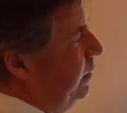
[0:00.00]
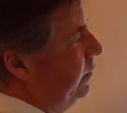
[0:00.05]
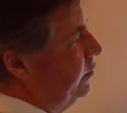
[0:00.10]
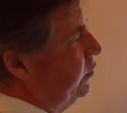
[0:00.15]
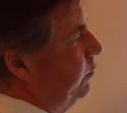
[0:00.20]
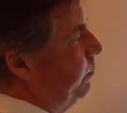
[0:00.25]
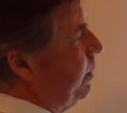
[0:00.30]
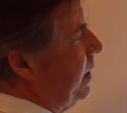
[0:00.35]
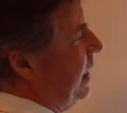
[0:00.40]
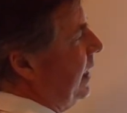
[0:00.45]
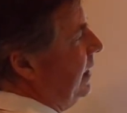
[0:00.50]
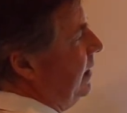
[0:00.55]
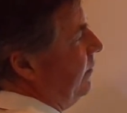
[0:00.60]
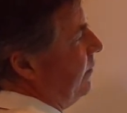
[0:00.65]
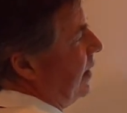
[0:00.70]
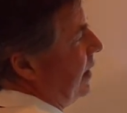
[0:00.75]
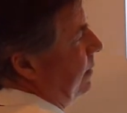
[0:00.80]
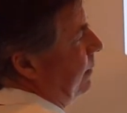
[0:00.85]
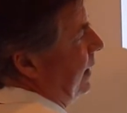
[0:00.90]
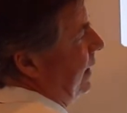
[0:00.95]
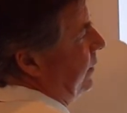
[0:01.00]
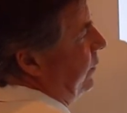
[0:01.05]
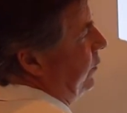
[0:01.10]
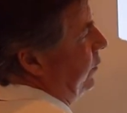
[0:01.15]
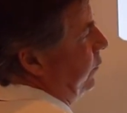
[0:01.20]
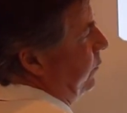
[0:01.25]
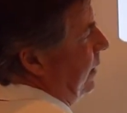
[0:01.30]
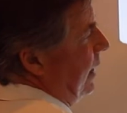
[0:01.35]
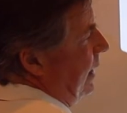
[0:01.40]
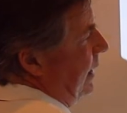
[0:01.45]
So pi divided by
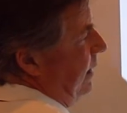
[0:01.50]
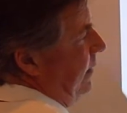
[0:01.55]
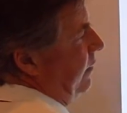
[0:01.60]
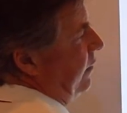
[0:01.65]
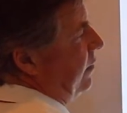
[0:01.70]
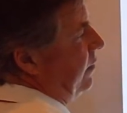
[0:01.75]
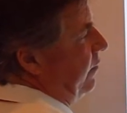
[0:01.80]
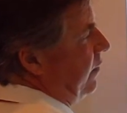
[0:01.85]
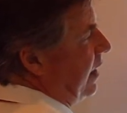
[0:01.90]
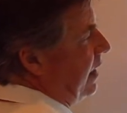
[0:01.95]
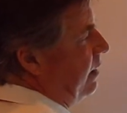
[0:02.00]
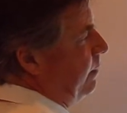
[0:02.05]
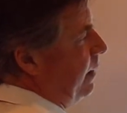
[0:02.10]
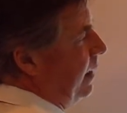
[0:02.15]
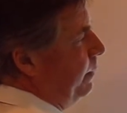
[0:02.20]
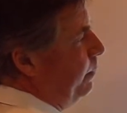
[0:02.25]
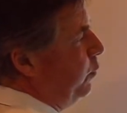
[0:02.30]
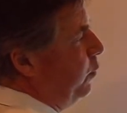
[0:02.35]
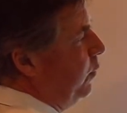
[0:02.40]
2 radians divided by